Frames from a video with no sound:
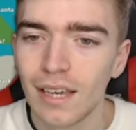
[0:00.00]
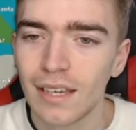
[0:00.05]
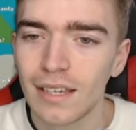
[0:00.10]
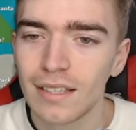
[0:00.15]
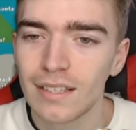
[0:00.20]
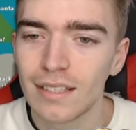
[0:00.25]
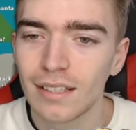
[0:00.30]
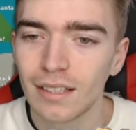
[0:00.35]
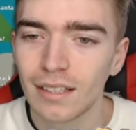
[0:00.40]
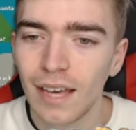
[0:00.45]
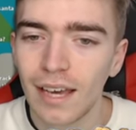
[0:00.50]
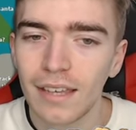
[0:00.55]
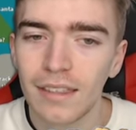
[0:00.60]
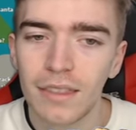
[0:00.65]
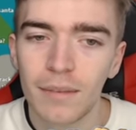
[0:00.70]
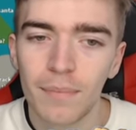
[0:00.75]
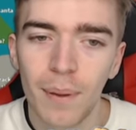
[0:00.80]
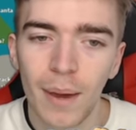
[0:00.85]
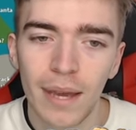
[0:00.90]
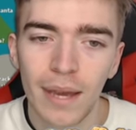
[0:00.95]
like
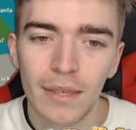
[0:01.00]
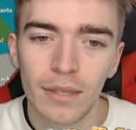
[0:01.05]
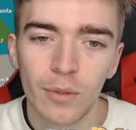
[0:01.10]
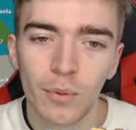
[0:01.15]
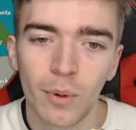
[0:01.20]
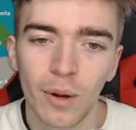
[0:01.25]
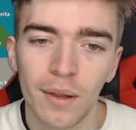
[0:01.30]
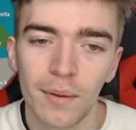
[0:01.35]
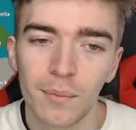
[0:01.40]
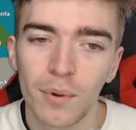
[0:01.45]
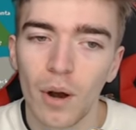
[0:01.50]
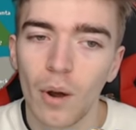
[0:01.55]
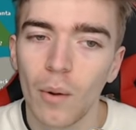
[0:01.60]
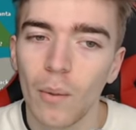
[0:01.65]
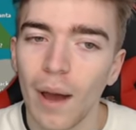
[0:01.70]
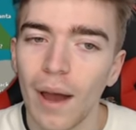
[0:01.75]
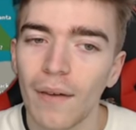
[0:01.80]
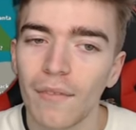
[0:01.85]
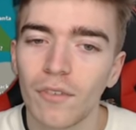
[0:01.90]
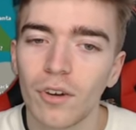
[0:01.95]
select the pet you want.
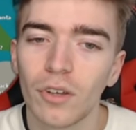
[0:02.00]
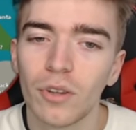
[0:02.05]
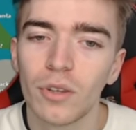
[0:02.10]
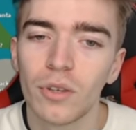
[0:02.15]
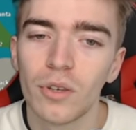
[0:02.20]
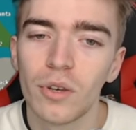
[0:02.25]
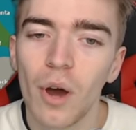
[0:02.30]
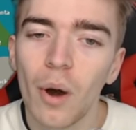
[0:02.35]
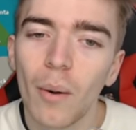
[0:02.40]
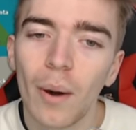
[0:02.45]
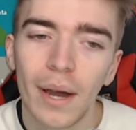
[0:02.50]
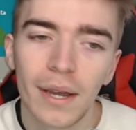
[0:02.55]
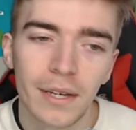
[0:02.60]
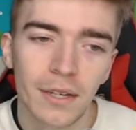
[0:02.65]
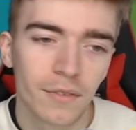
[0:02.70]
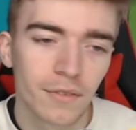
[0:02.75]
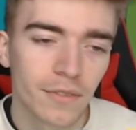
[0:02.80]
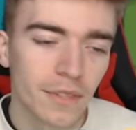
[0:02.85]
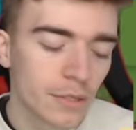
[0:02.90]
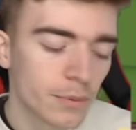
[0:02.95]
Bro, I've got no
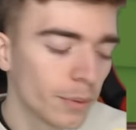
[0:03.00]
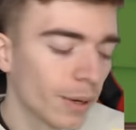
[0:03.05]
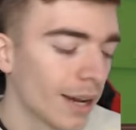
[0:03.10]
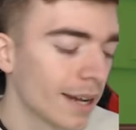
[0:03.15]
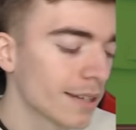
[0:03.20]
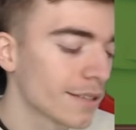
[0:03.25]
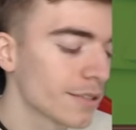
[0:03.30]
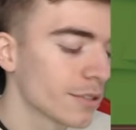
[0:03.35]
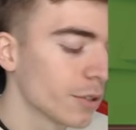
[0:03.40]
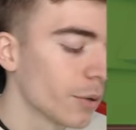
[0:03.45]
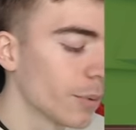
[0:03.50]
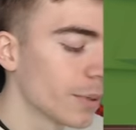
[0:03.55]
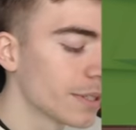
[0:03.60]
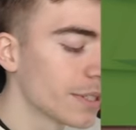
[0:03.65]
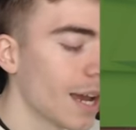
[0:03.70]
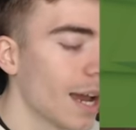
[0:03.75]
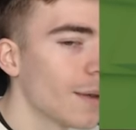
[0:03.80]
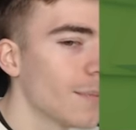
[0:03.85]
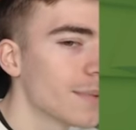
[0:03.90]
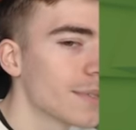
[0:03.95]
idea if this works. So we
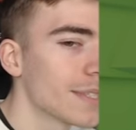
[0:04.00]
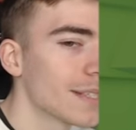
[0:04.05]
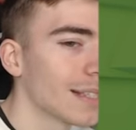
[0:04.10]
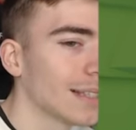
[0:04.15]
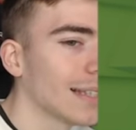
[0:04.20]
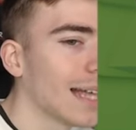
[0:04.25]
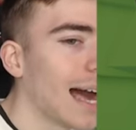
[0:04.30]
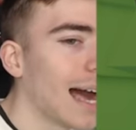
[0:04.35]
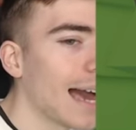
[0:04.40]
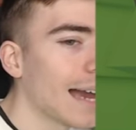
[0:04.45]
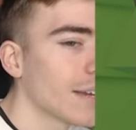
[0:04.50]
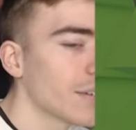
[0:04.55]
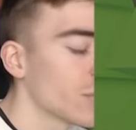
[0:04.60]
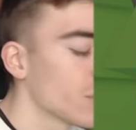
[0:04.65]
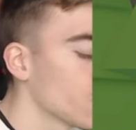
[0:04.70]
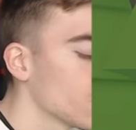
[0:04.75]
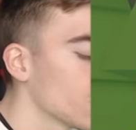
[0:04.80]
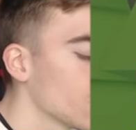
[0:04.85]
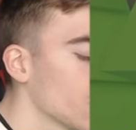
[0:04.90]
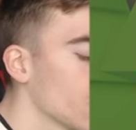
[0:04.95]
type
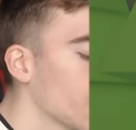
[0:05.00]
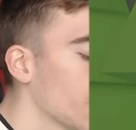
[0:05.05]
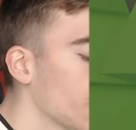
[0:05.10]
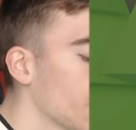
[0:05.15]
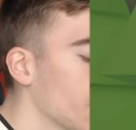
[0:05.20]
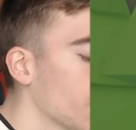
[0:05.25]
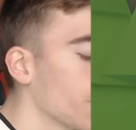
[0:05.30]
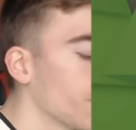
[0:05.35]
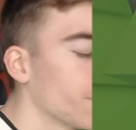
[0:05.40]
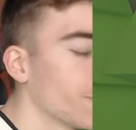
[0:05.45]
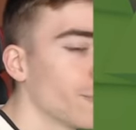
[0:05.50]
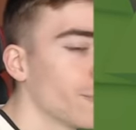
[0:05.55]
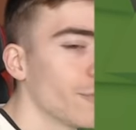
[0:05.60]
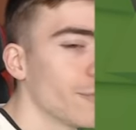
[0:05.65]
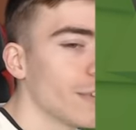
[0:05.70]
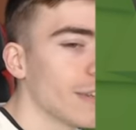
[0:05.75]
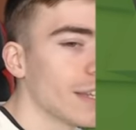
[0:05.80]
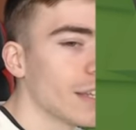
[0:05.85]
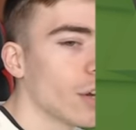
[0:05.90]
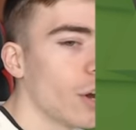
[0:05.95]
slash
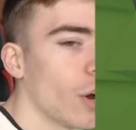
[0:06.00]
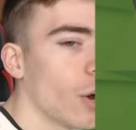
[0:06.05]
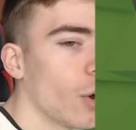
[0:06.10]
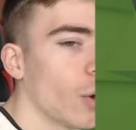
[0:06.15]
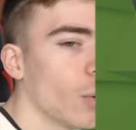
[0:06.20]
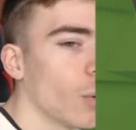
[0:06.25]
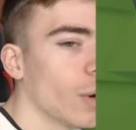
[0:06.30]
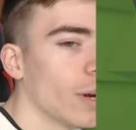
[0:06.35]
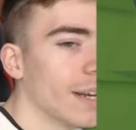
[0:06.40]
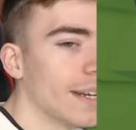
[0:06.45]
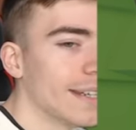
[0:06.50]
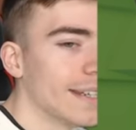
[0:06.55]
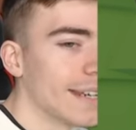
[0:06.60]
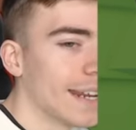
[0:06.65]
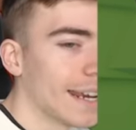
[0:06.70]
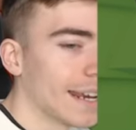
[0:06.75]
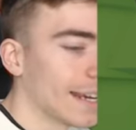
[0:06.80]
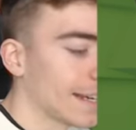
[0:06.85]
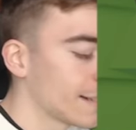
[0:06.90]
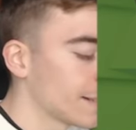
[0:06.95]

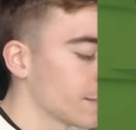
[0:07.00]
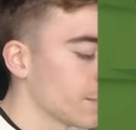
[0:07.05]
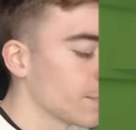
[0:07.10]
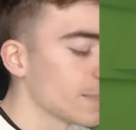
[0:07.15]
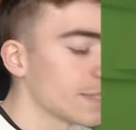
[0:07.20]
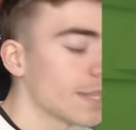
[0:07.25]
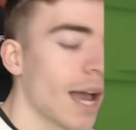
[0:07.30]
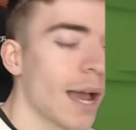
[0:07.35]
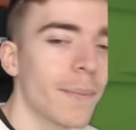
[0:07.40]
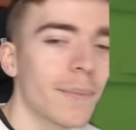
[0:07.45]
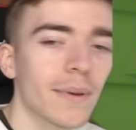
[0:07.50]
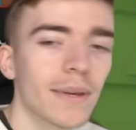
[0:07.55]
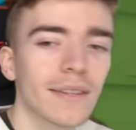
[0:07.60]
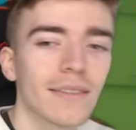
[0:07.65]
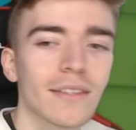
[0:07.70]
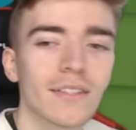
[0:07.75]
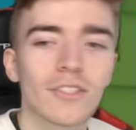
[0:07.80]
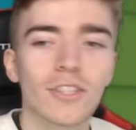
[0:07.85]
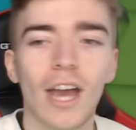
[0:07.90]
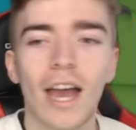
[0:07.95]
phoenix. We type it
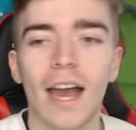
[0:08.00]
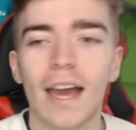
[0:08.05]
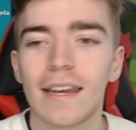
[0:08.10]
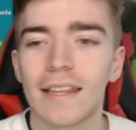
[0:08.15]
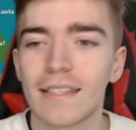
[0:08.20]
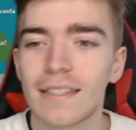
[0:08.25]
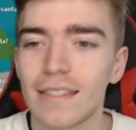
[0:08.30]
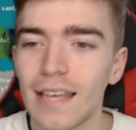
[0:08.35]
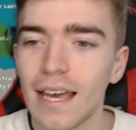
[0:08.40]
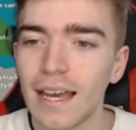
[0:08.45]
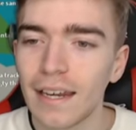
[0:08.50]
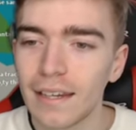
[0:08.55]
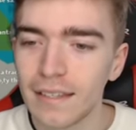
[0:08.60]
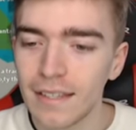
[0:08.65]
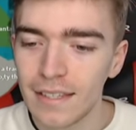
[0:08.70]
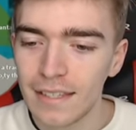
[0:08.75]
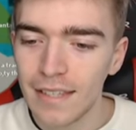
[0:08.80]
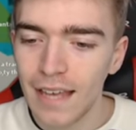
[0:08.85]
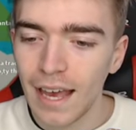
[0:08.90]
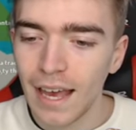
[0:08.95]
in the chat. Is
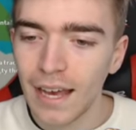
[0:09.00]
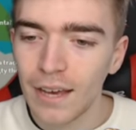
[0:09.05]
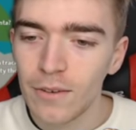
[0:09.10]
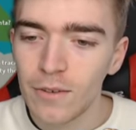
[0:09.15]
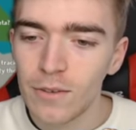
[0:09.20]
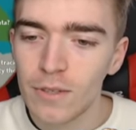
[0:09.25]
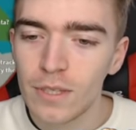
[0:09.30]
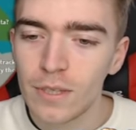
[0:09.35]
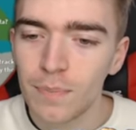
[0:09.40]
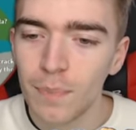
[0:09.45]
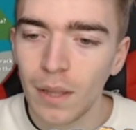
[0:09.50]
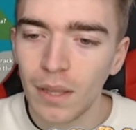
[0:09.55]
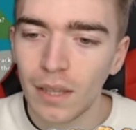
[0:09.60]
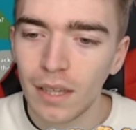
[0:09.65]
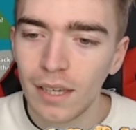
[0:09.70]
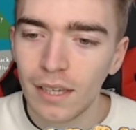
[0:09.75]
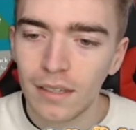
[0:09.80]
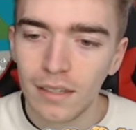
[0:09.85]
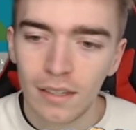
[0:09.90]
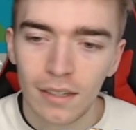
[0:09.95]
that is that how you
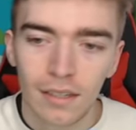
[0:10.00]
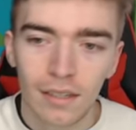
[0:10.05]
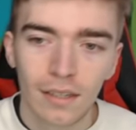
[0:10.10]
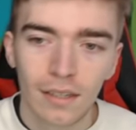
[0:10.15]
spell it?